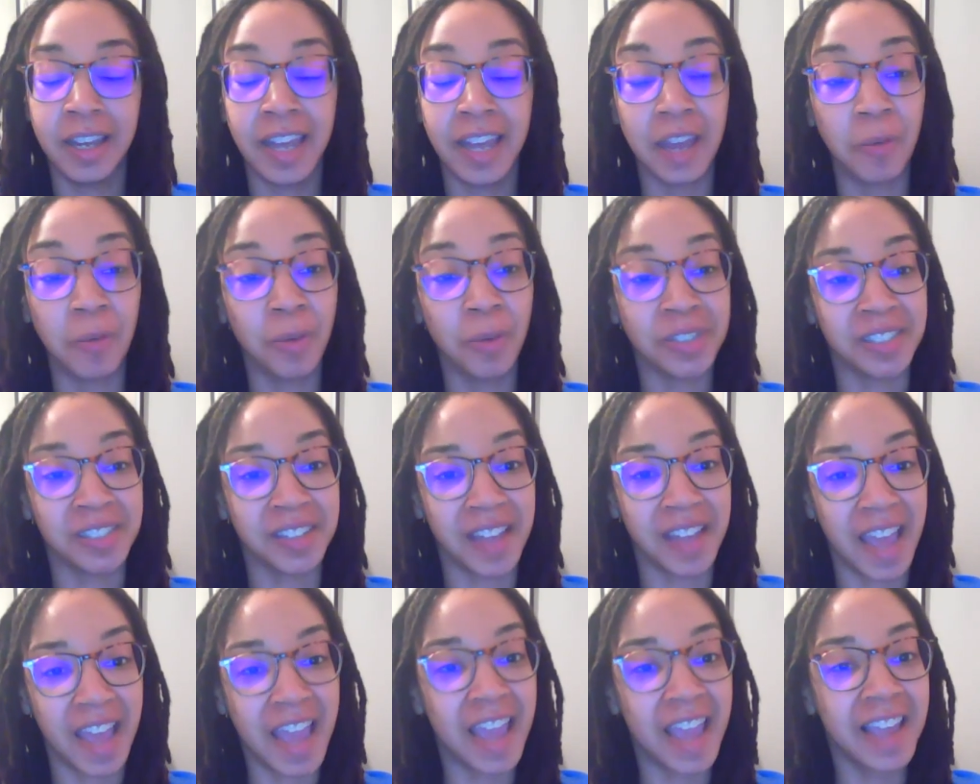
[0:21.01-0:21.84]
It was an
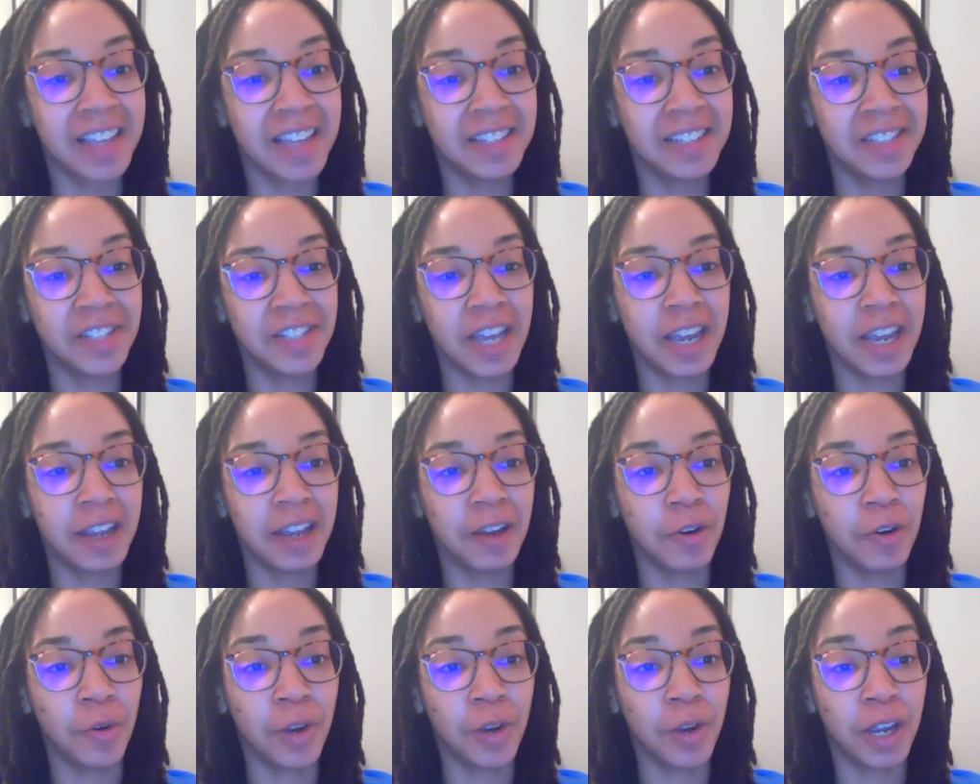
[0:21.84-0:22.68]

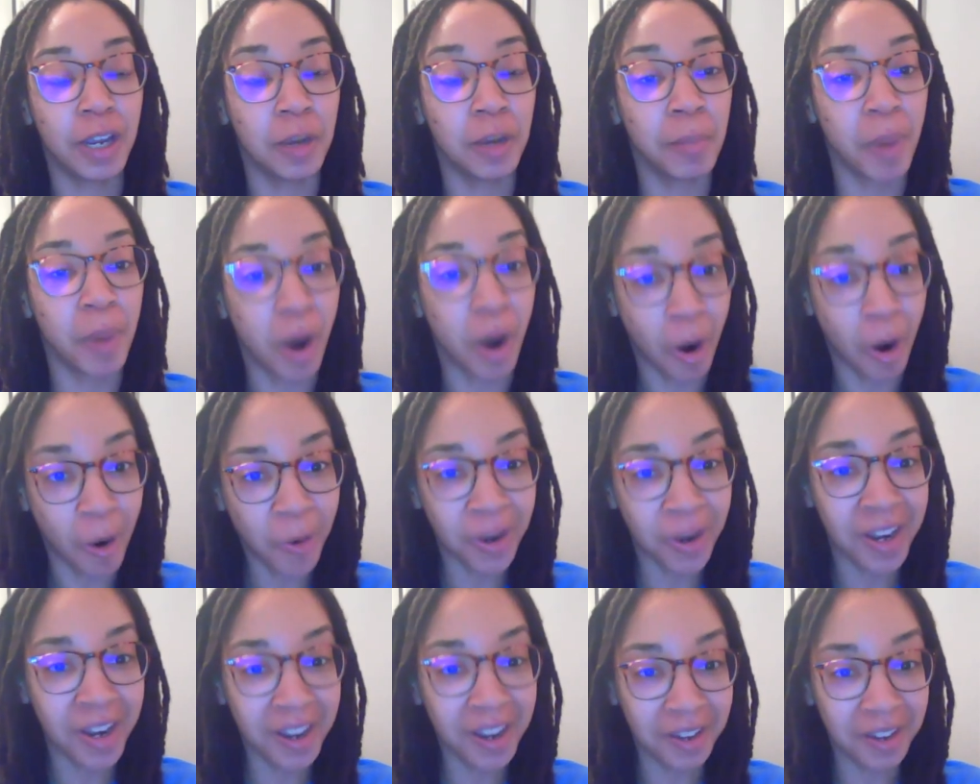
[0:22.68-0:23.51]
AJ Green
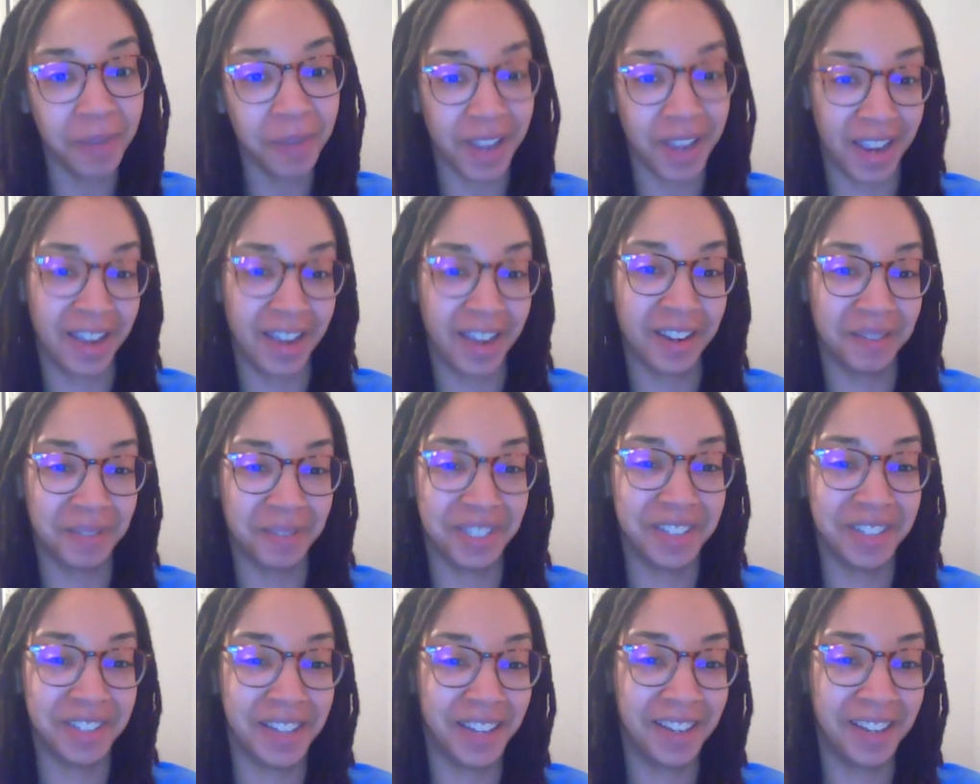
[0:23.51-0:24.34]
podium game
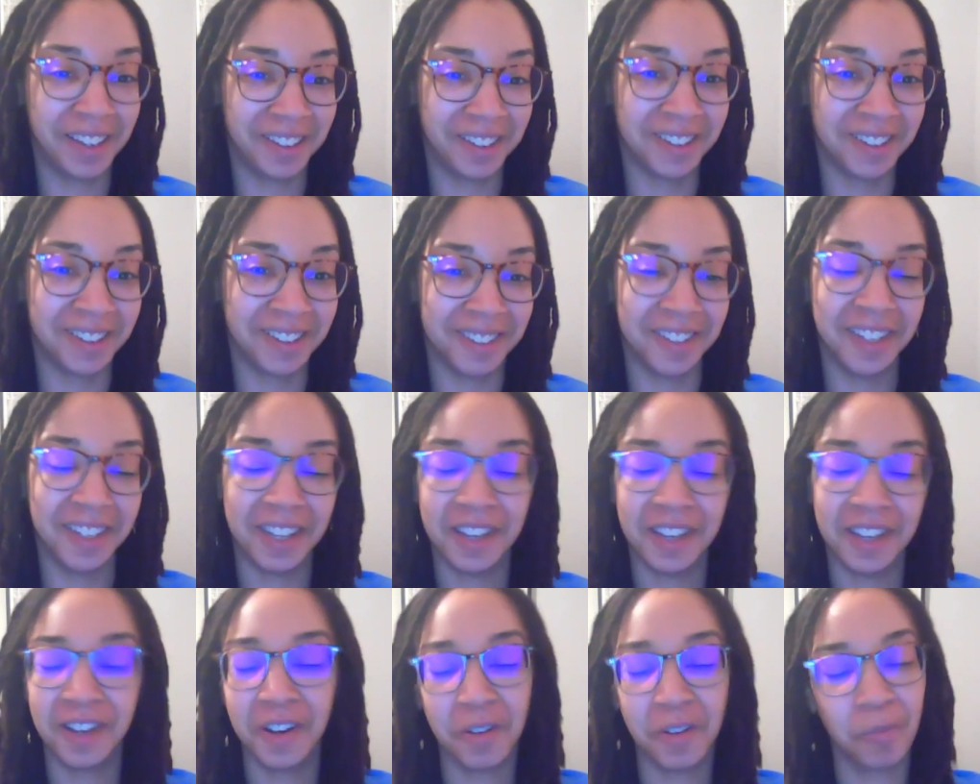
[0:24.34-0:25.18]
today, y'all.
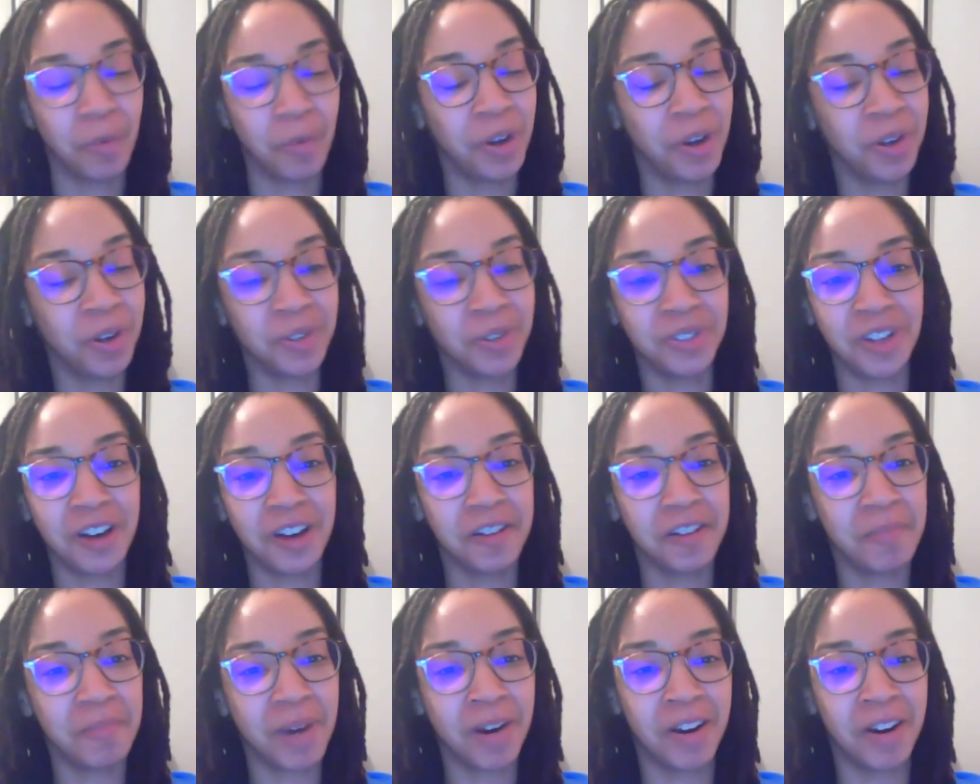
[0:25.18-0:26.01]
We're going to talk
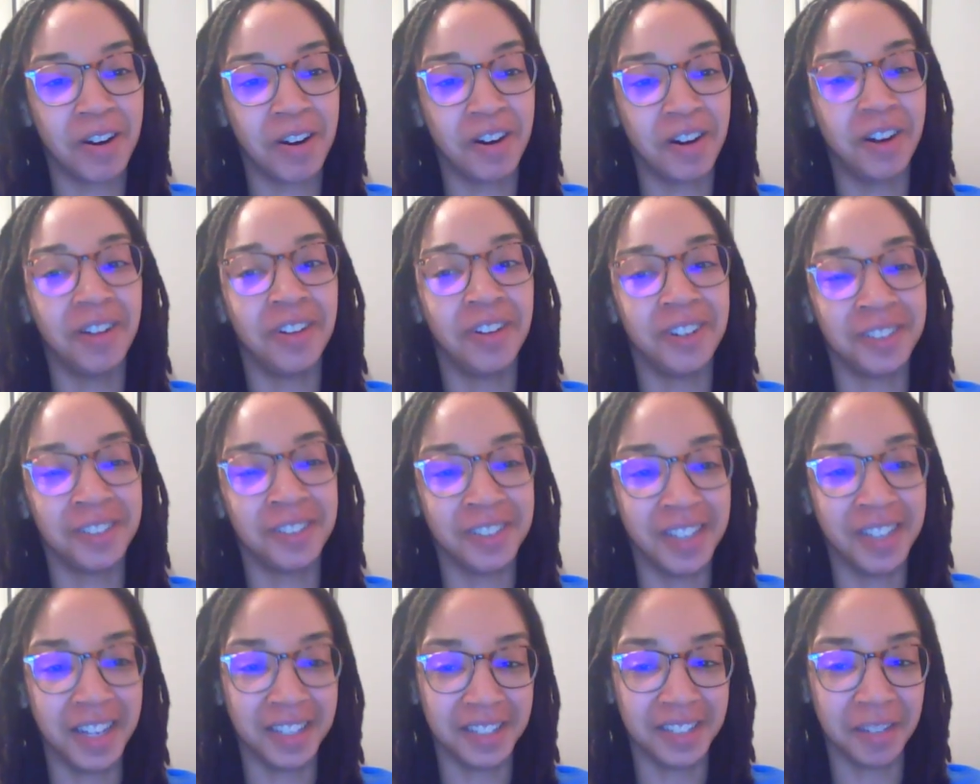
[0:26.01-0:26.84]
about it all on
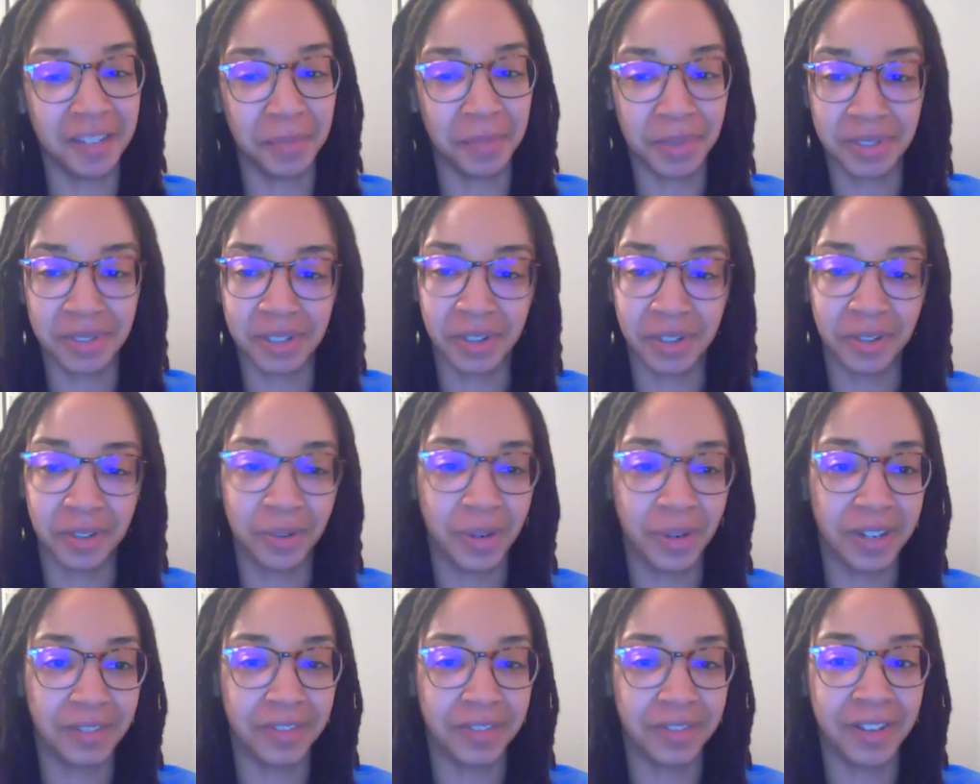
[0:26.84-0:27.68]
today's
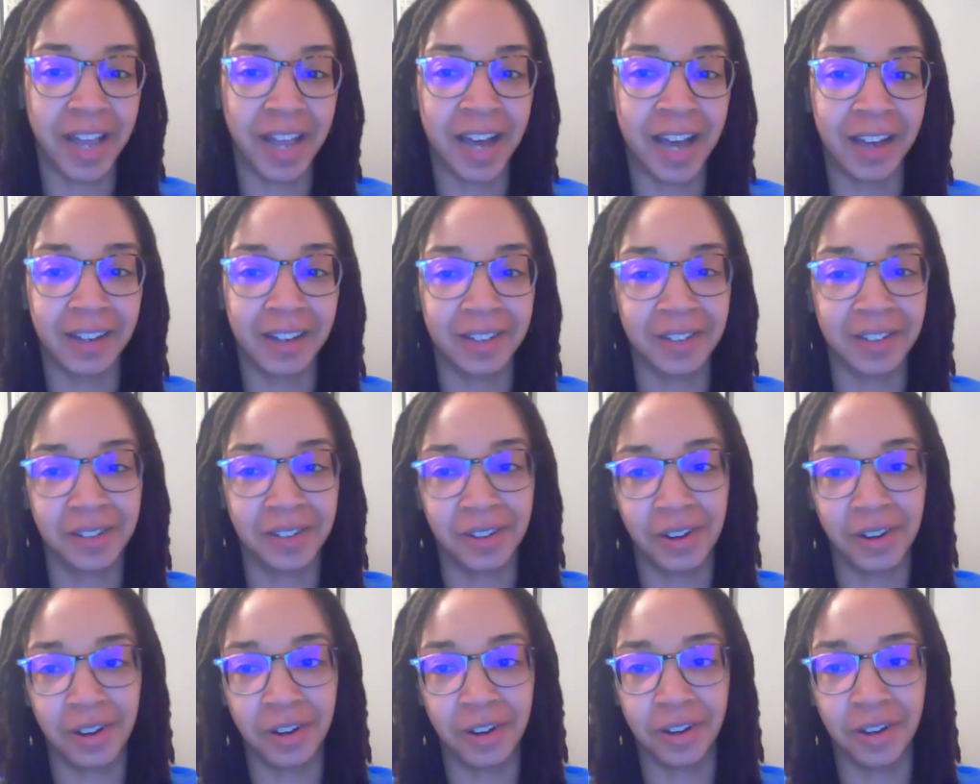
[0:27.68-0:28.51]
episode of Locked
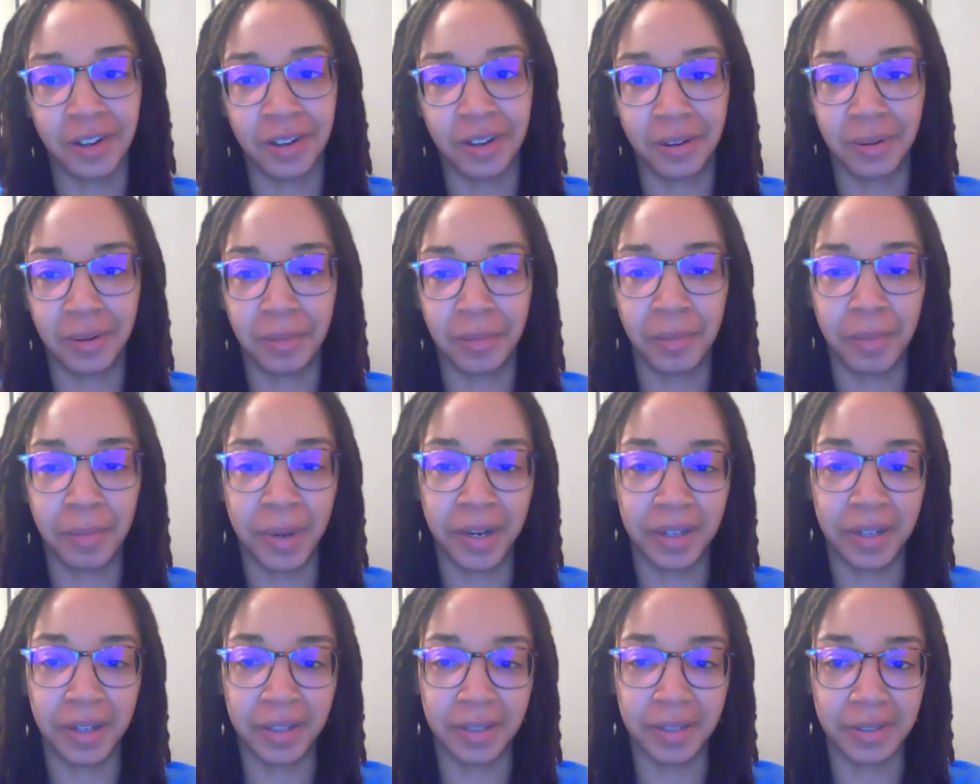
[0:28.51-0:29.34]
On
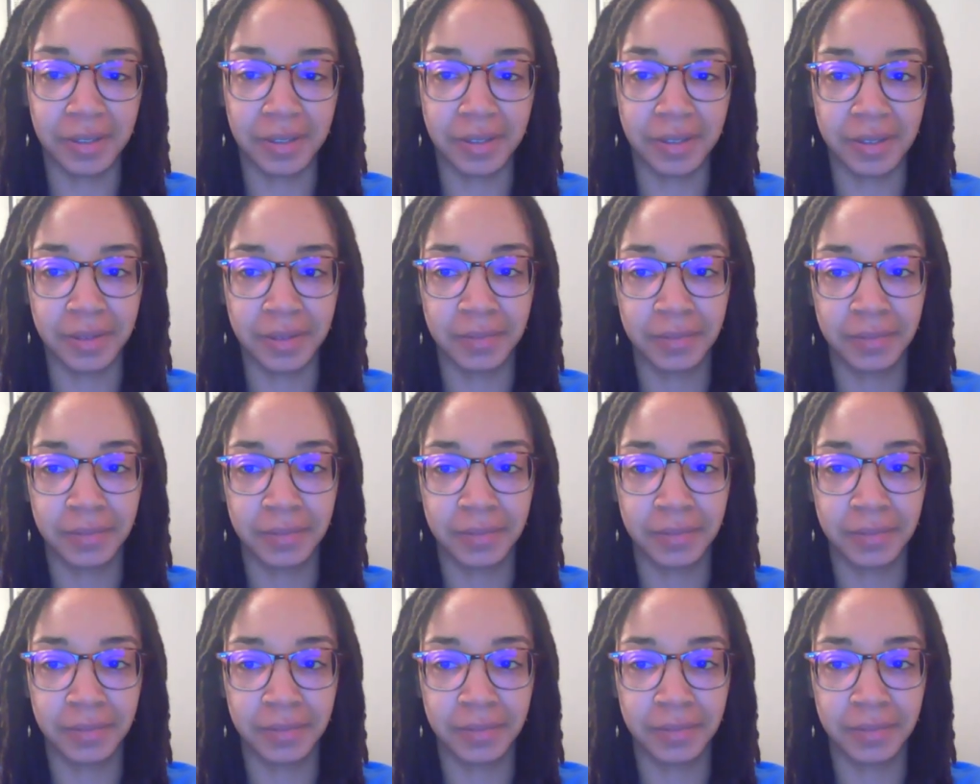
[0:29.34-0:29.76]
Bucks.